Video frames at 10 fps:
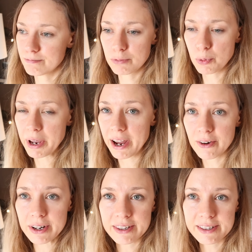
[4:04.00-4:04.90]

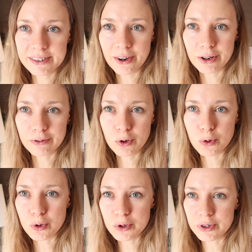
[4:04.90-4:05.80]
preparing this kind of
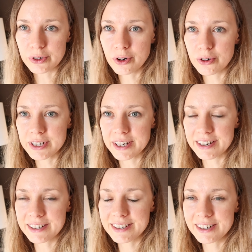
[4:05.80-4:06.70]
course and
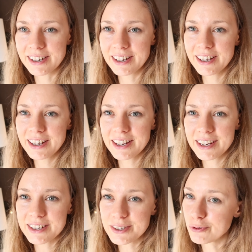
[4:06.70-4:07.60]
content.
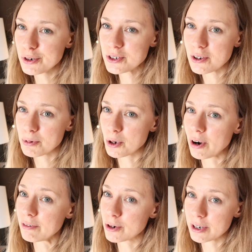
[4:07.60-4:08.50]
So first up though,
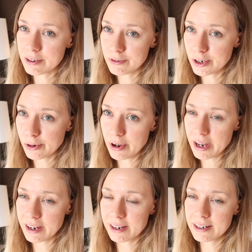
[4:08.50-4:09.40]
I've got to give you
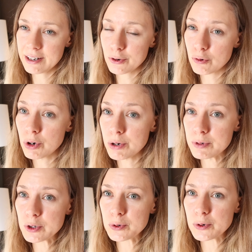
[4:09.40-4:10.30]
a little
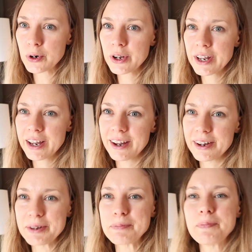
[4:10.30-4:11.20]
room tour.
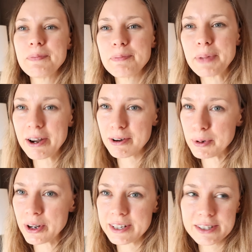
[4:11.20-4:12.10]
Bear in
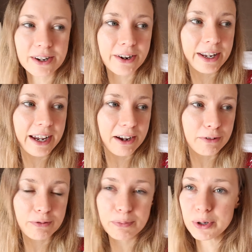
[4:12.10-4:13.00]
mind I
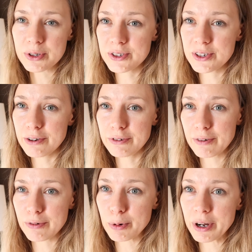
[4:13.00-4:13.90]
have put stuff
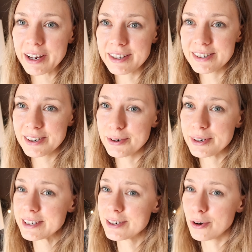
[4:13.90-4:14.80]
everywhere, so
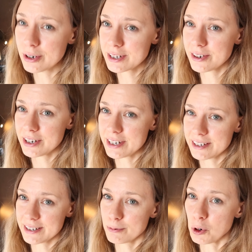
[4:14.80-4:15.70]
it's not as
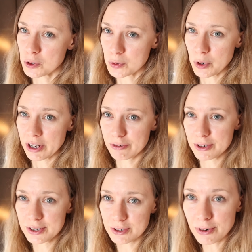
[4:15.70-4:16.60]
tidy as it was when I
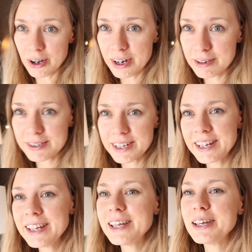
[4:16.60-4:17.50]
first arrived,
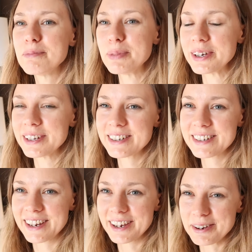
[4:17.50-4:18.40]

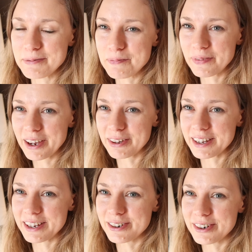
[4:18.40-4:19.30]
but I
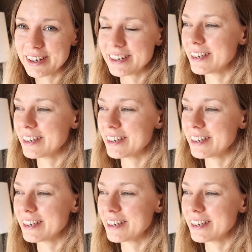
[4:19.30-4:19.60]
think you'll